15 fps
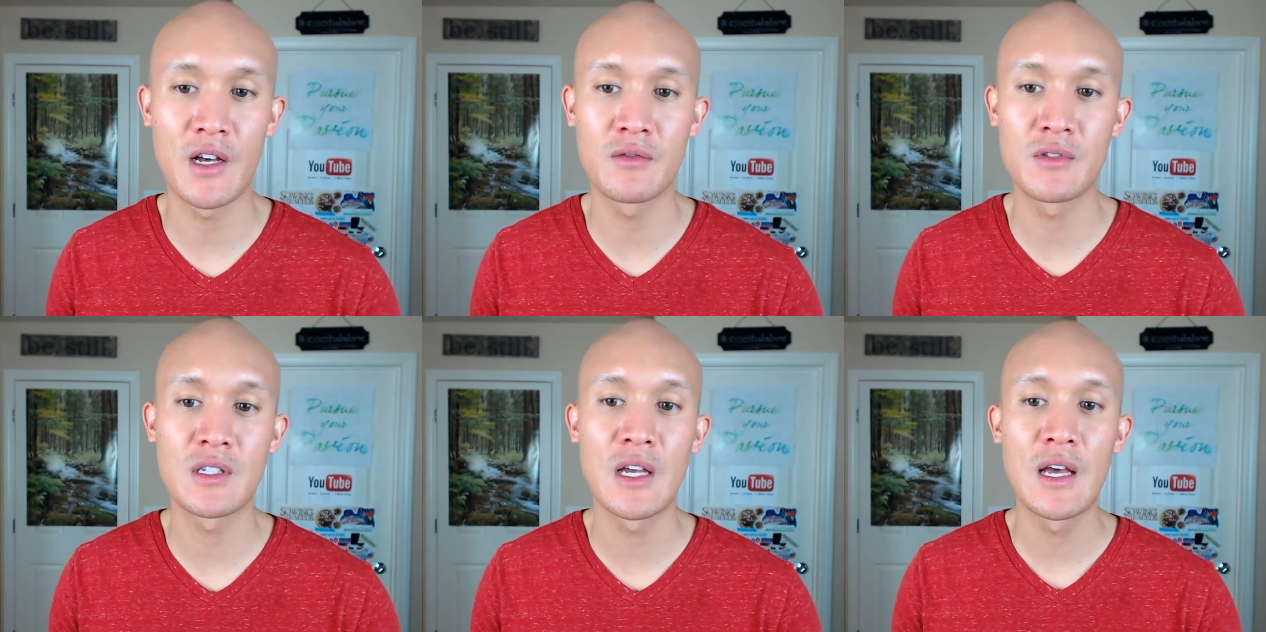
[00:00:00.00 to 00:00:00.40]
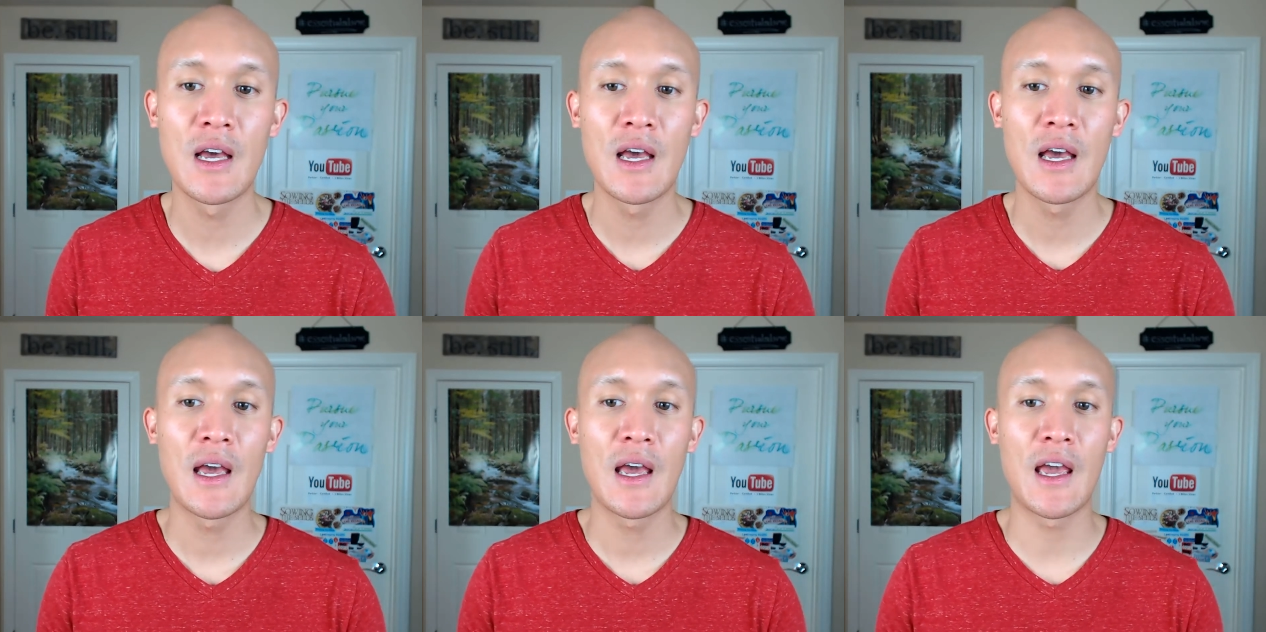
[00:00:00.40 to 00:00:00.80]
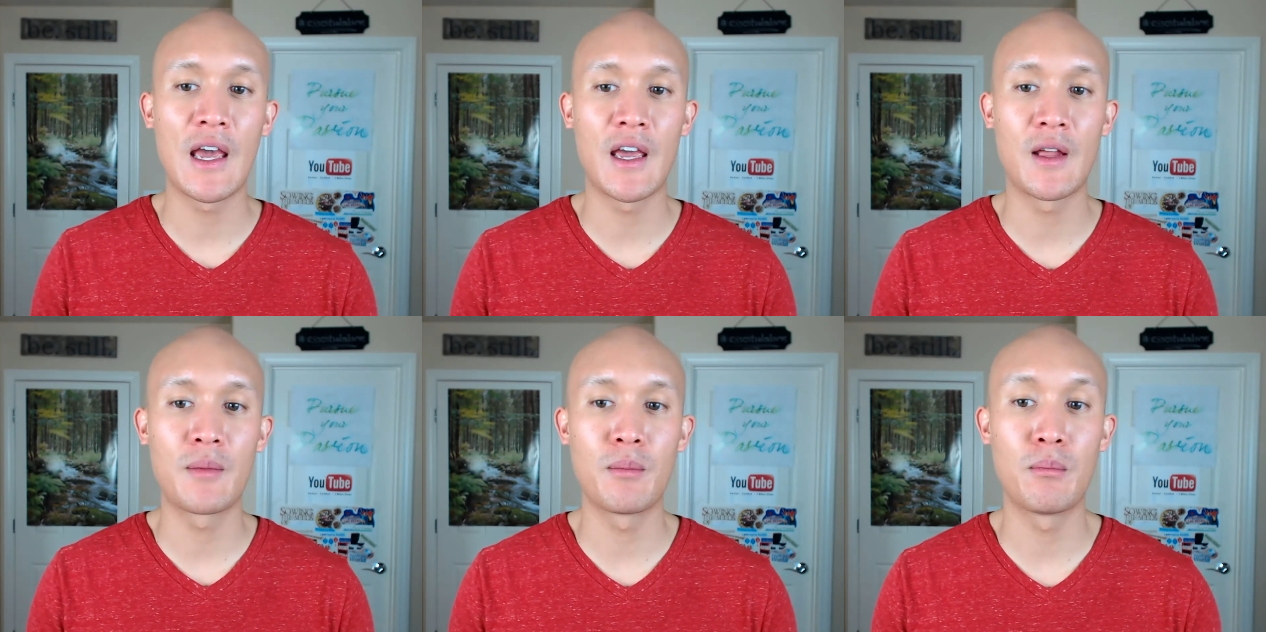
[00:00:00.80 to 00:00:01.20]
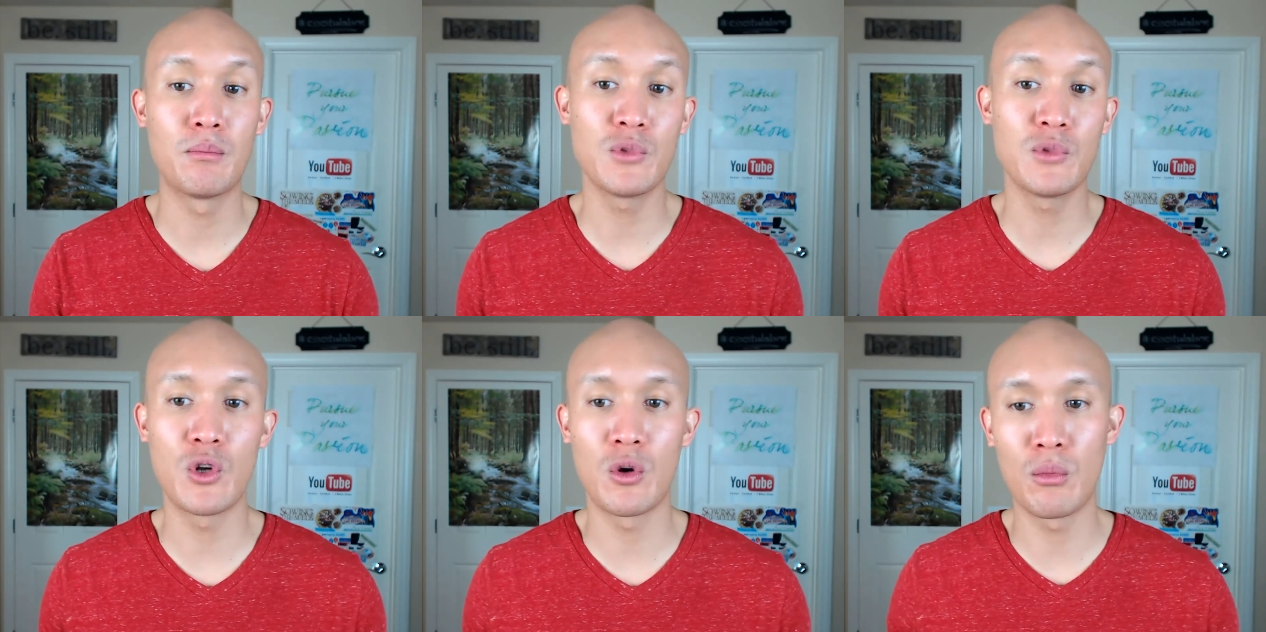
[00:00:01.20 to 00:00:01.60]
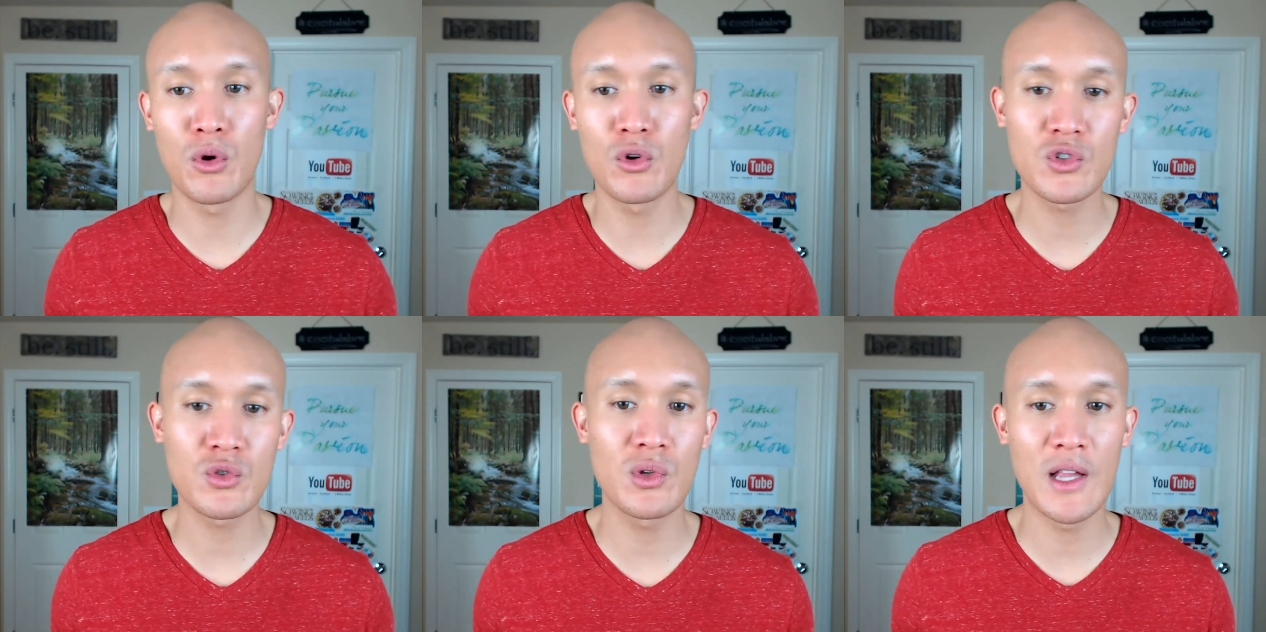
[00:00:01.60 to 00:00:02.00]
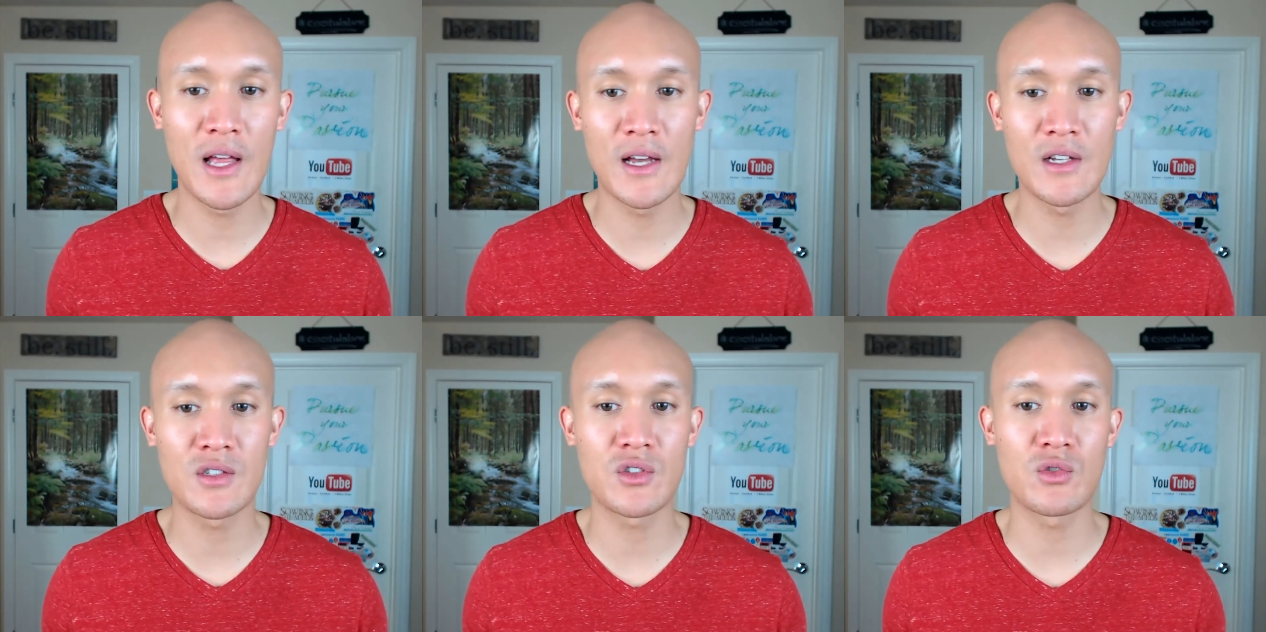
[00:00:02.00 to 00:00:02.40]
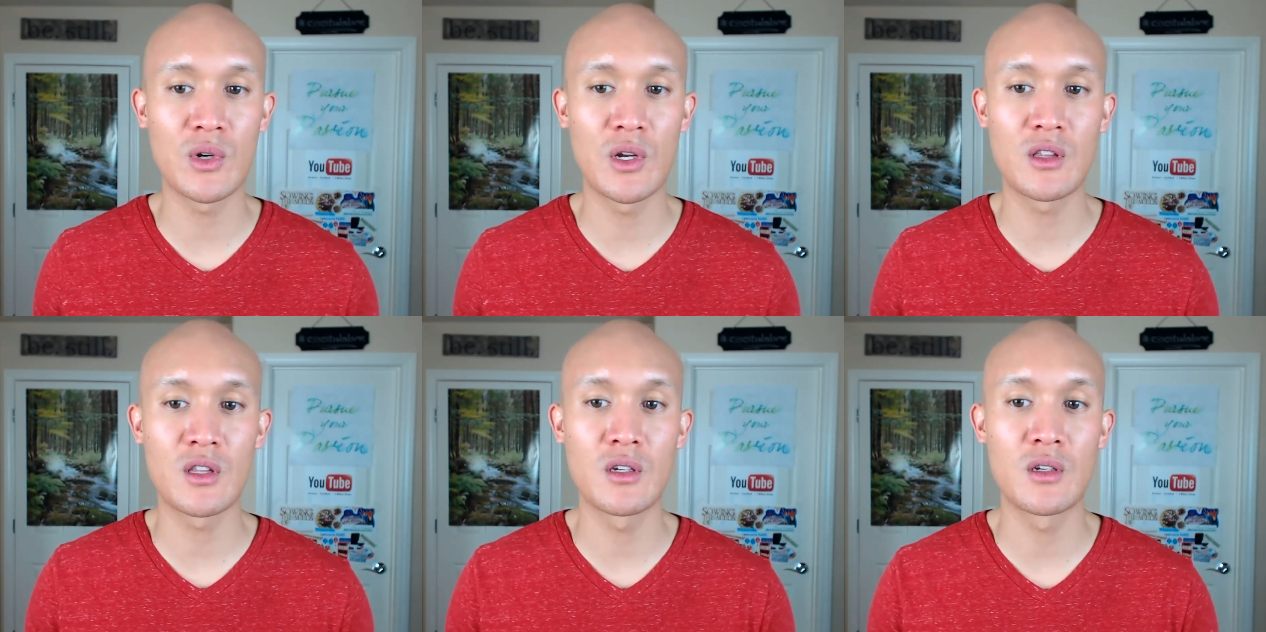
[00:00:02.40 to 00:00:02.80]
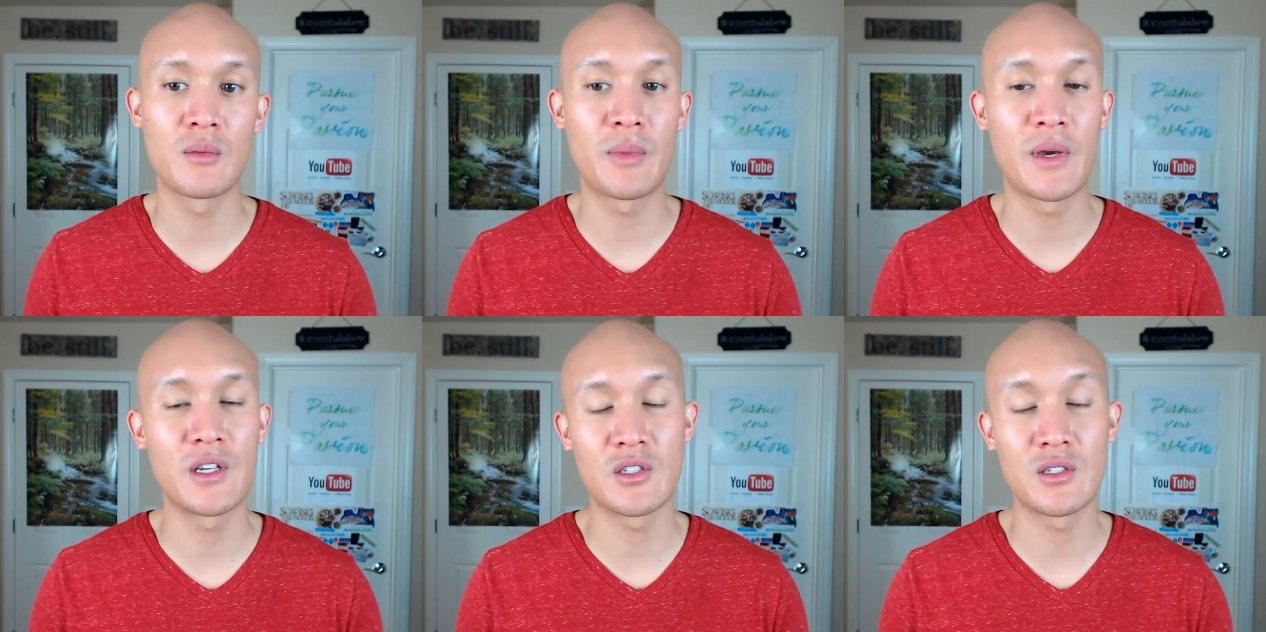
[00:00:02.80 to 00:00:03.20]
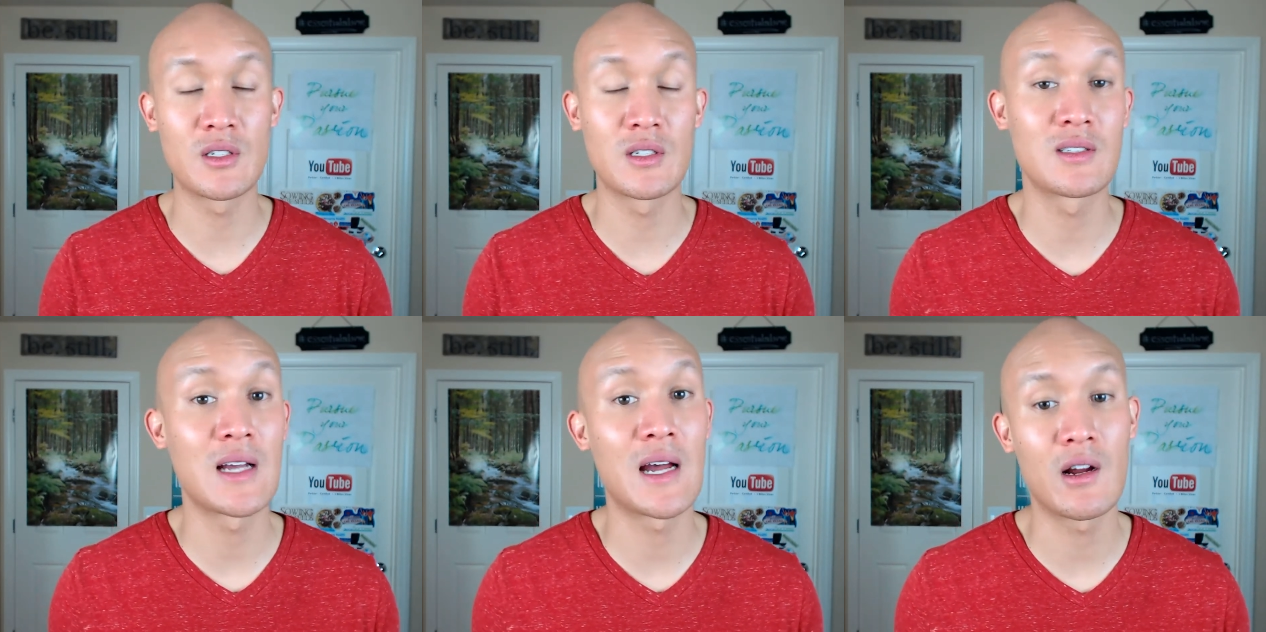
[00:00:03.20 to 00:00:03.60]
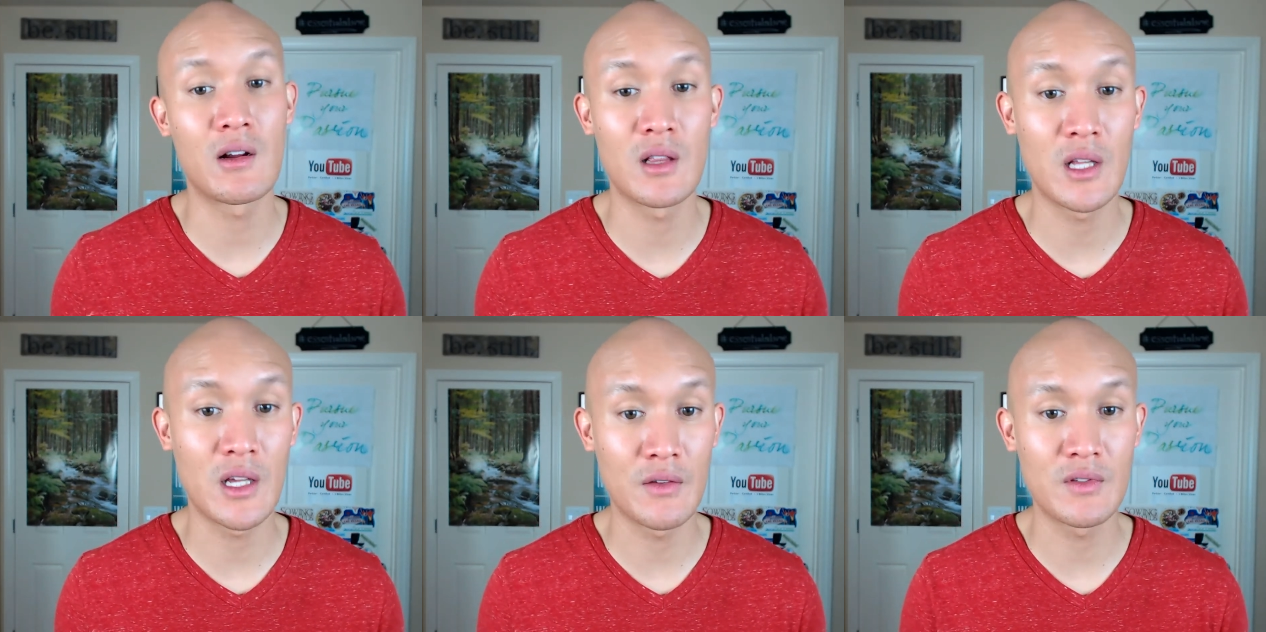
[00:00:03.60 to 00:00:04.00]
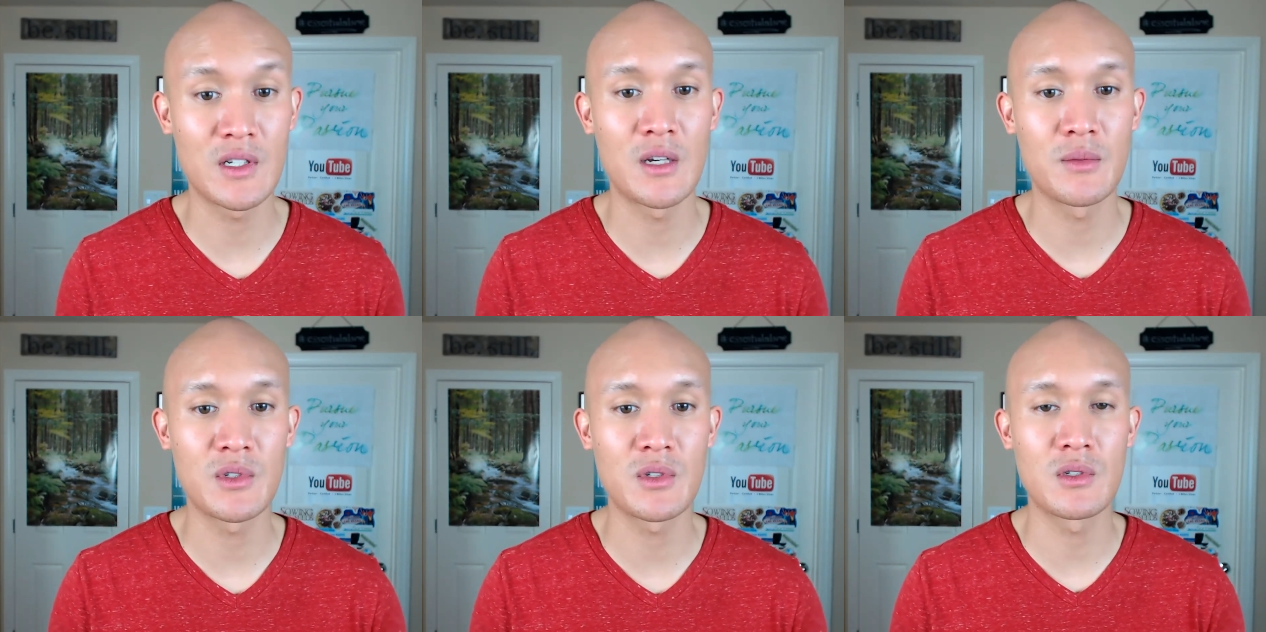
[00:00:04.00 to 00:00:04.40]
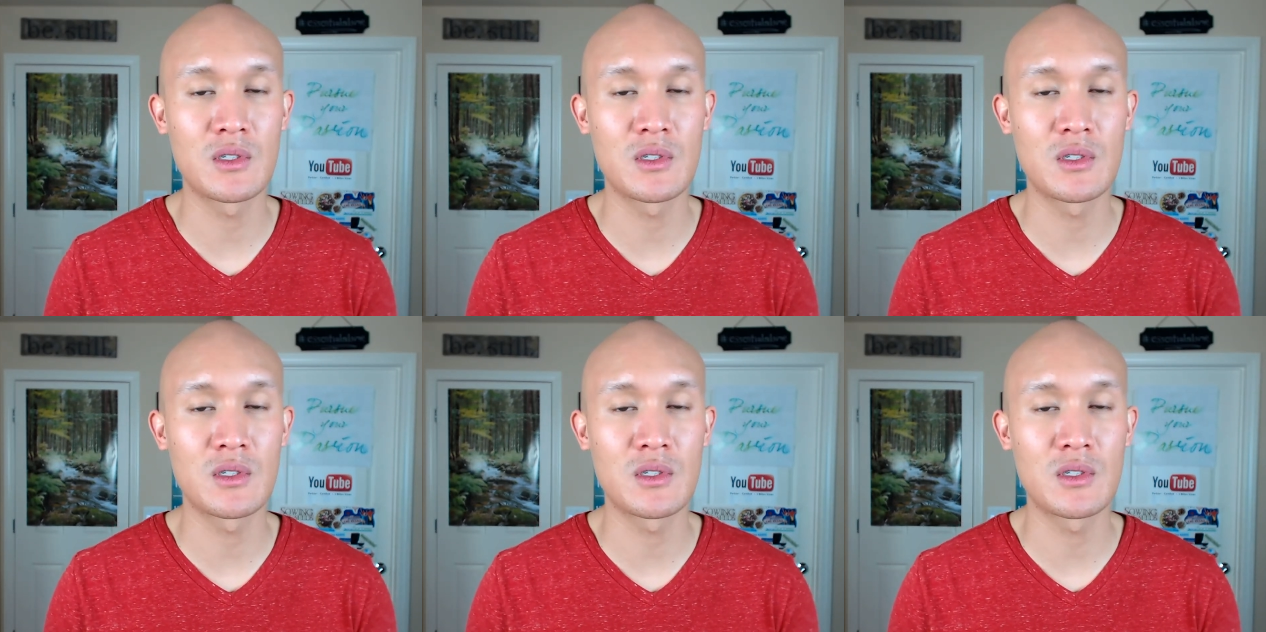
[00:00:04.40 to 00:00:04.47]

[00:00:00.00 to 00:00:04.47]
valves. And you know, most will last throughout the patient's entire lifetime,